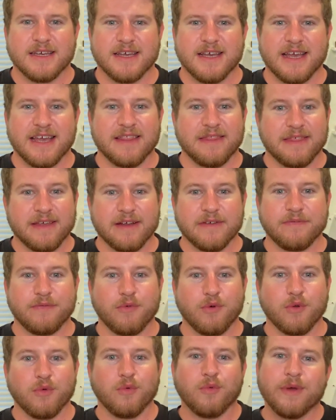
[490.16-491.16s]
And
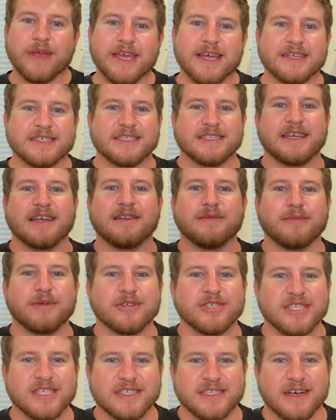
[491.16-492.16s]
therefore, we extend
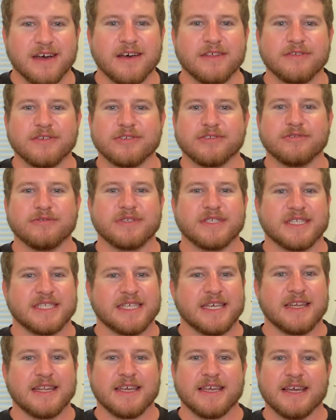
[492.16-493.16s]
mercy to others who
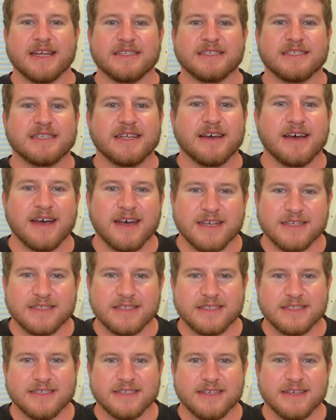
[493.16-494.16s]
sin against
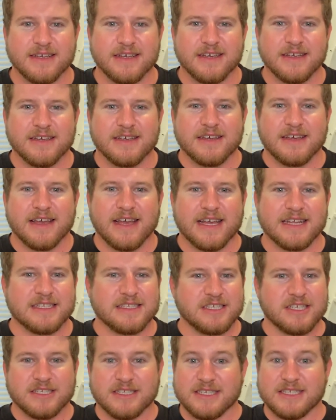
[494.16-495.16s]
us.
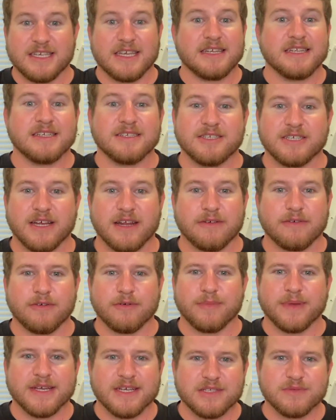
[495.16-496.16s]
And just sin in general,
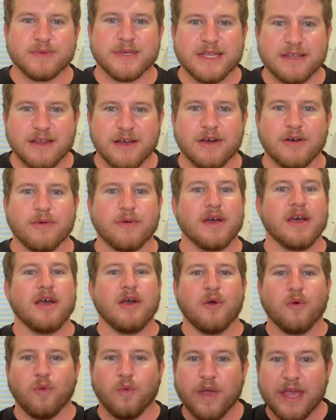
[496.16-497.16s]
because we know
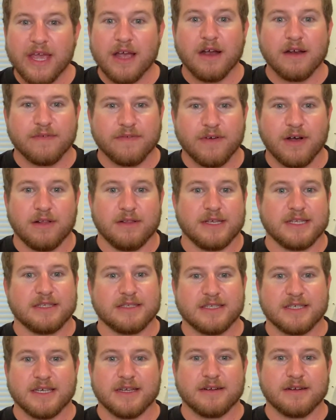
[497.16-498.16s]
we are fallen
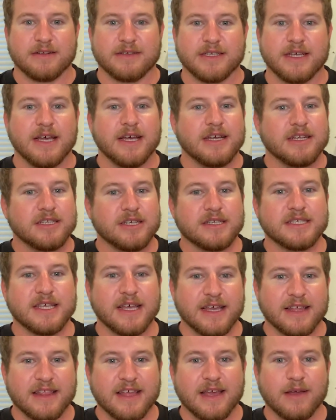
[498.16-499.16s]
sinners, just
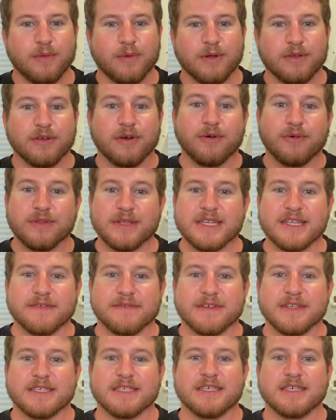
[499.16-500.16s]
like they were. The only
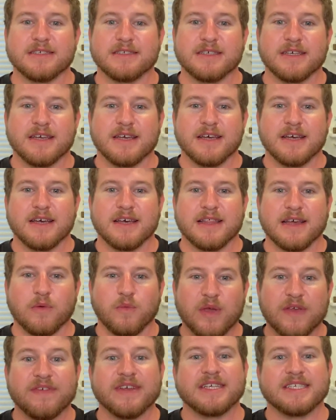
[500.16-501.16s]
difference is that
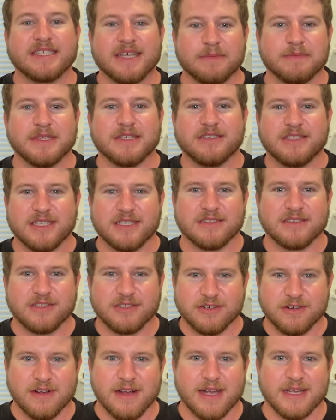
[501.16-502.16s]
we've accepted Jesus
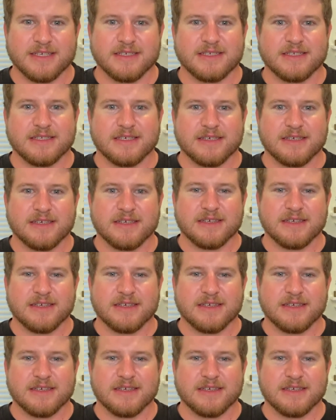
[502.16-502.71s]
Christ.